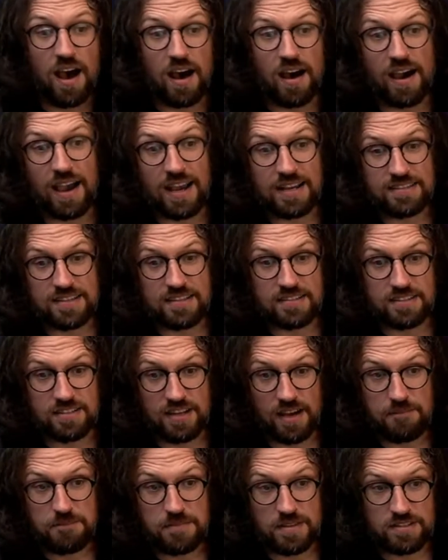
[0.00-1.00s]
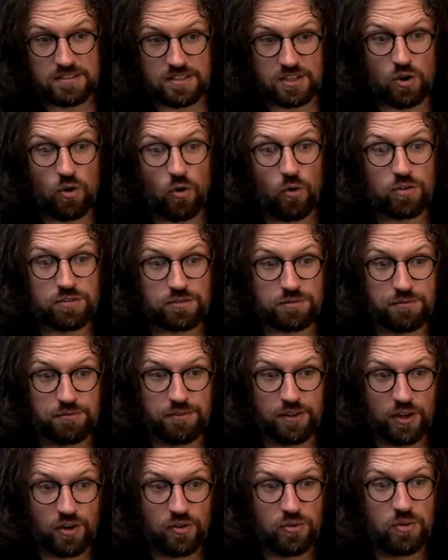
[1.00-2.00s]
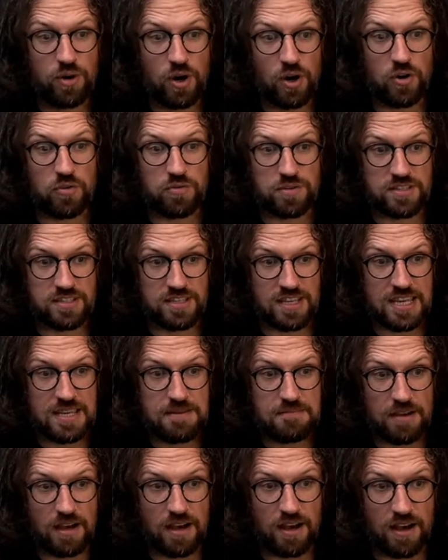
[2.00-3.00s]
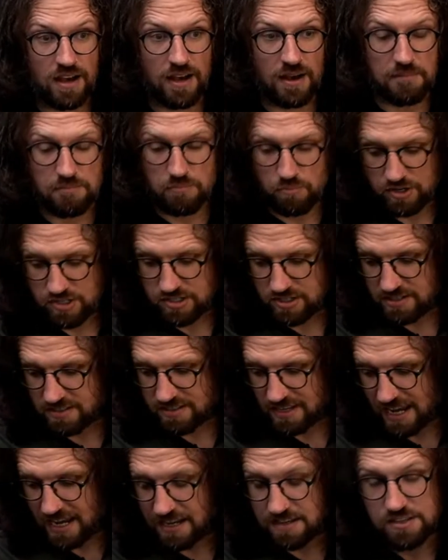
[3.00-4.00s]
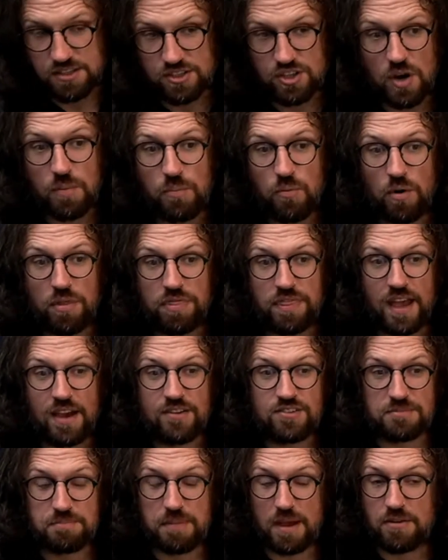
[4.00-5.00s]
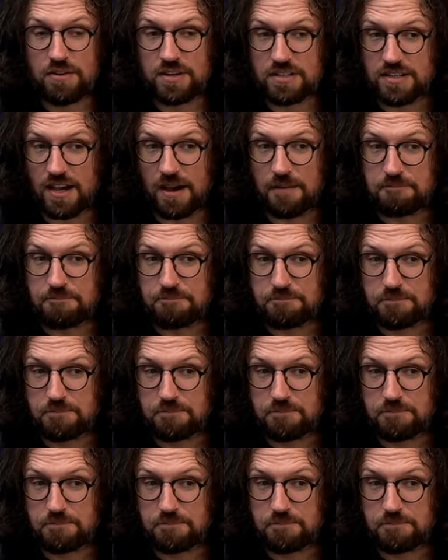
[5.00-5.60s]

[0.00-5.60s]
It's this guitar. This is a Cort Flow OC, which is a sub £1,000 guitar.